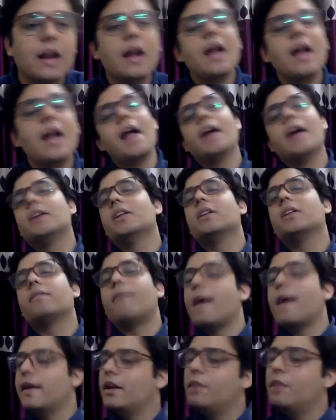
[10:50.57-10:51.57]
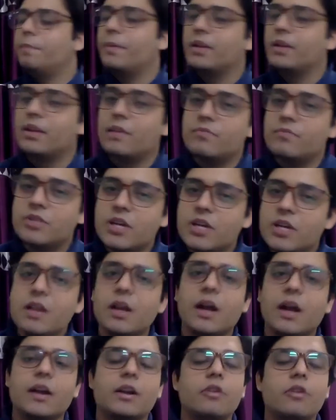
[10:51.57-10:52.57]
and this final presumption,
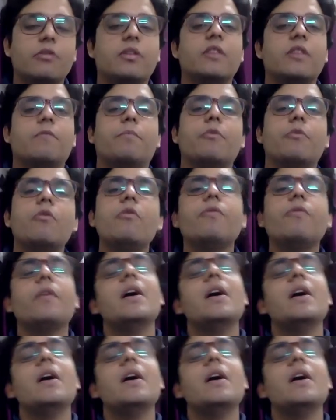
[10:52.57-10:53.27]
conclusive proof,